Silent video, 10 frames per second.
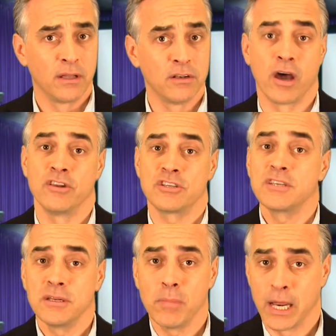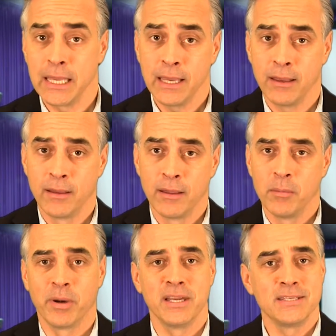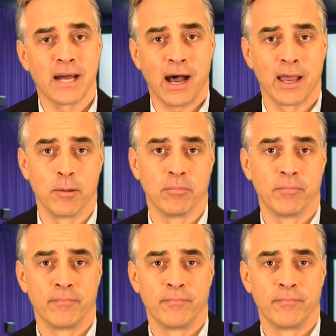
Not just in money, but in time.